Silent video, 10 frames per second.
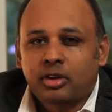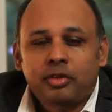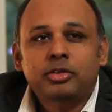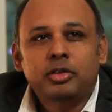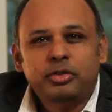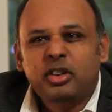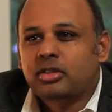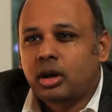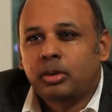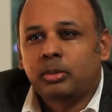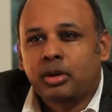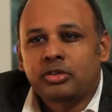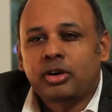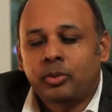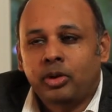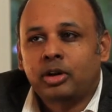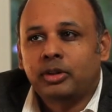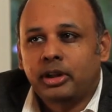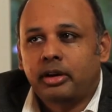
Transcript: after the first couple of months I worked with